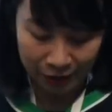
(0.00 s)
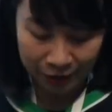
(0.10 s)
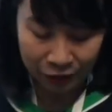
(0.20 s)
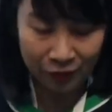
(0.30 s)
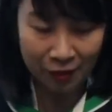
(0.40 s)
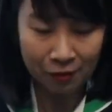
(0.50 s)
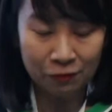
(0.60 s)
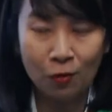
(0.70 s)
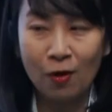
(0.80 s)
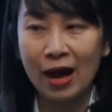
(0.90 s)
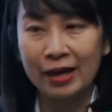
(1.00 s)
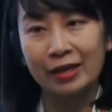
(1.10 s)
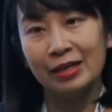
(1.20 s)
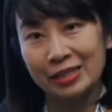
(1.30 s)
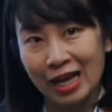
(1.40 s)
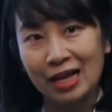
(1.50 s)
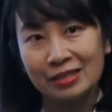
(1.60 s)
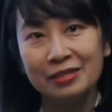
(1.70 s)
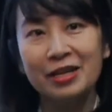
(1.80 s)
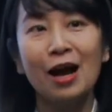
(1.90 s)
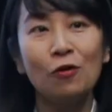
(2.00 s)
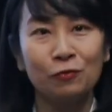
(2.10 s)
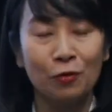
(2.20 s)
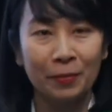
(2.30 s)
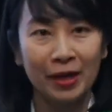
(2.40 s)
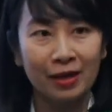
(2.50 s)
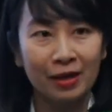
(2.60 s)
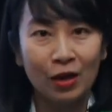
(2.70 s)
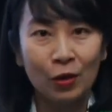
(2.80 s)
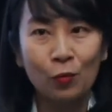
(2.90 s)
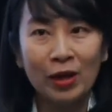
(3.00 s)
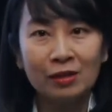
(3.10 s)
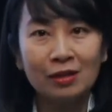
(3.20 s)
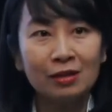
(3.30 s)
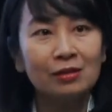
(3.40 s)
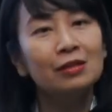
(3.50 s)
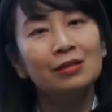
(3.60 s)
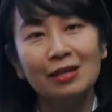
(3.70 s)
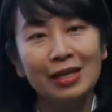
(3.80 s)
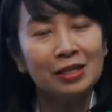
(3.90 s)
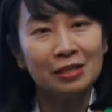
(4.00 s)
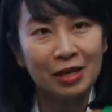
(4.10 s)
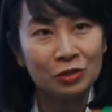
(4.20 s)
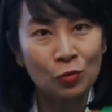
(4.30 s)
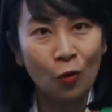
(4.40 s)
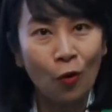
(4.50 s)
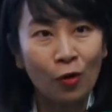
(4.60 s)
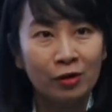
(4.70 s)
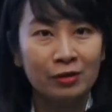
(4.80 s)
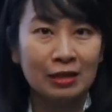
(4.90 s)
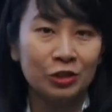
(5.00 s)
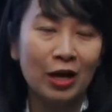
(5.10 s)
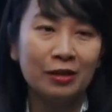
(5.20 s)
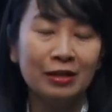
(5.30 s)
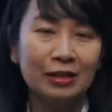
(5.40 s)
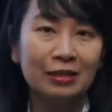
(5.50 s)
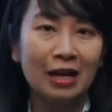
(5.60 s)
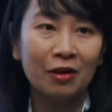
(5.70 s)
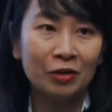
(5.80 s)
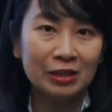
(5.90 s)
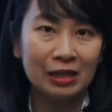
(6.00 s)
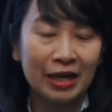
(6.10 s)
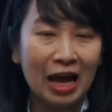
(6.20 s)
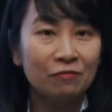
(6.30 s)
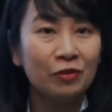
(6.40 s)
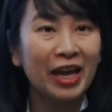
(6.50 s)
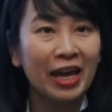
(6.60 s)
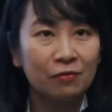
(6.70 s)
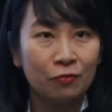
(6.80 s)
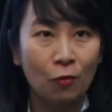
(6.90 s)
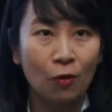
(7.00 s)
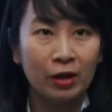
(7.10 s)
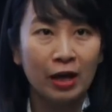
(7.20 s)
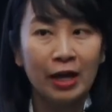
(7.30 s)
So therefore, I, it's cast doubt for me whether the the international order that China is currently advocate for